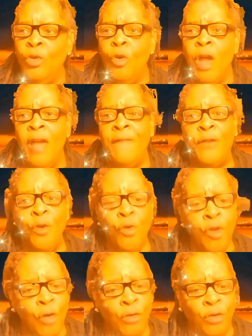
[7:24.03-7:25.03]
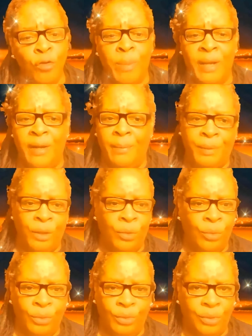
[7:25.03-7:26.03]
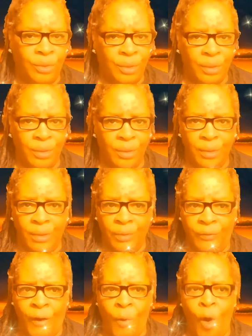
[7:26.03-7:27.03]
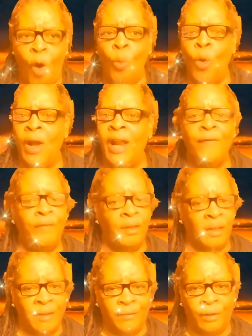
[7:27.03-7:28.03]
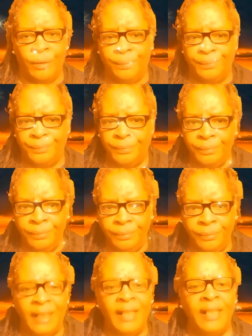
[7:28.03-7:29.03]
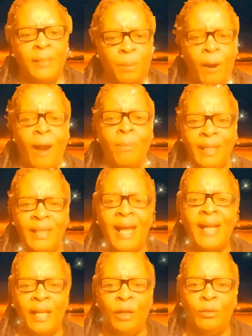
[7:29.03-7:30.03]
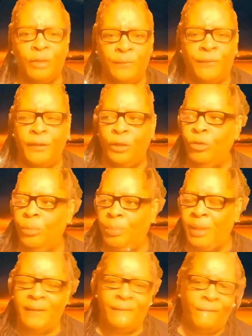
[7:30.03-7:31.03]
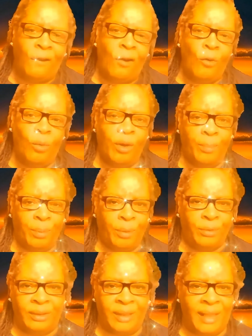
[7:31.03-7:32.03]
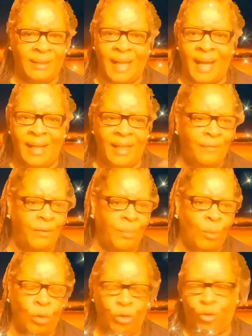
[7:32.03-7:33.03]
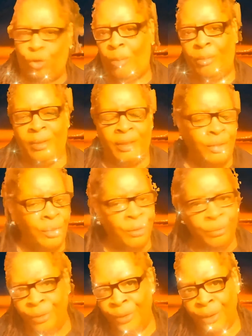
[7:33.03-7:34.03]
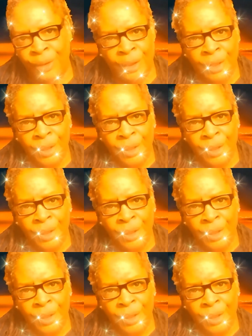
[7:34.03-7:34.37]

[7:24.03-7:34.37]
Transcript: You, if you know you've been abused, so on whatever level, then it's probably not healthy for you to be involved with a person that's got even more trauma than you.